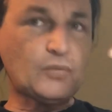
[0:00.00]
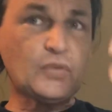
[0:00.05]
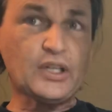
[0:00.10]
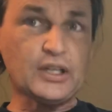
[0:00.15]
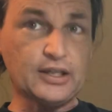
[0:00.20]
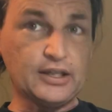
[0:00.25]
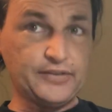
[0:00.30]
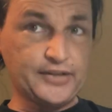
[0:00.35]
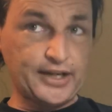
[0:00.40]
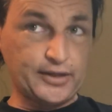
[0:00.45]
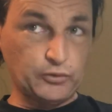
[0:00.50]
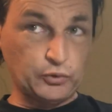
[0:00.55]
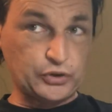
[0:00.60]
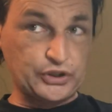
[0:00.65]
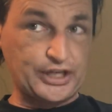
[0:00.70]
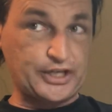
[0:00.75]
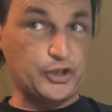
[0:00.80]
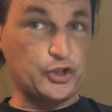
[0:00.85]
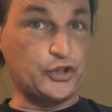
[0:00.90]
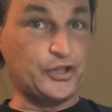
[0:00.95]
And that'll
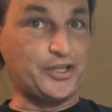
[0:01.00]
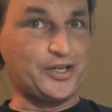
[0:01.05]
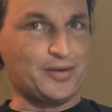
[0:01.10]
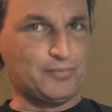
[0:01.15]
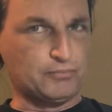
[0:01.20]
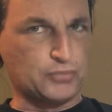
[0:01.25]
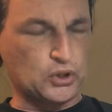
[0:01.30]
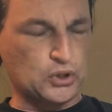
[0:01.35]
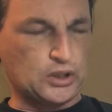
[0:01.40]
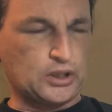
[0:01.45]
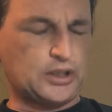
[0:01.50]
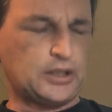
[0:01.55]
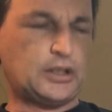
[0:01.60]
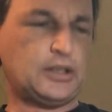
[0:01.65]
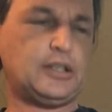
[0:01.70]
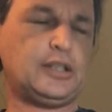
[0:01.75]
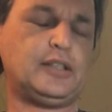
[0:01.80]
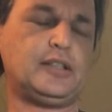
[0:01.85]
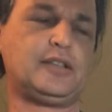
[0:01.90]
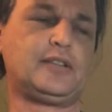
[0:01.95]
change the number,
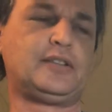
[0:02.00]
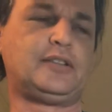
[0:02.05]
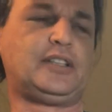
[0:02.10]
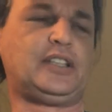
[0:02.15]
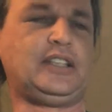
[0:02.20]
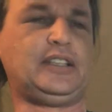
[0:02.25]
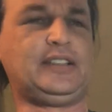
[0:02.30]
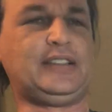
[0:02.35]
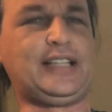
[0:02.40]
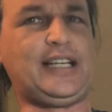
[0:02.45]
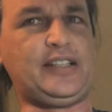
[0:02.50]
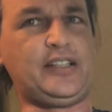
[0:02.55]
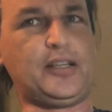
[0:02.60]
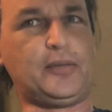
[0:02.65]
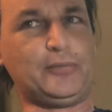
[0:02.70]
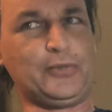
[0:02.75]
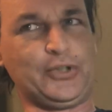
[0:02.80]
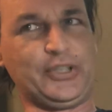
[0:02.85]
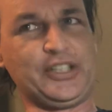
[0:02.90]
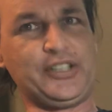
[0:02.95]
right? That
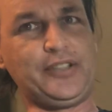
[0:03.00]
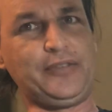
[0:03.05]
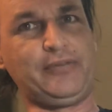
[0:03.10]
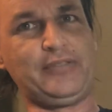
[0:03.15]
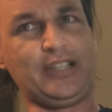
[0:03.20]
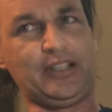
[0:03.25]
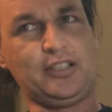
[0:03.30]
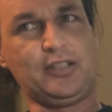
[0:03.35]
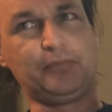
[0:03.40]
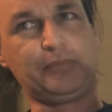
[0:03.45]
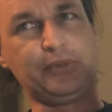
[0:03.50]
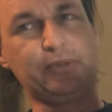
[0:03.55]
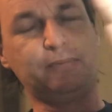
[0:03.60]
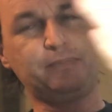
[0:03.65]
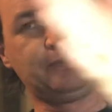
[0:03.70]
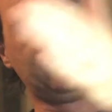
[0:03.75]
number can develop.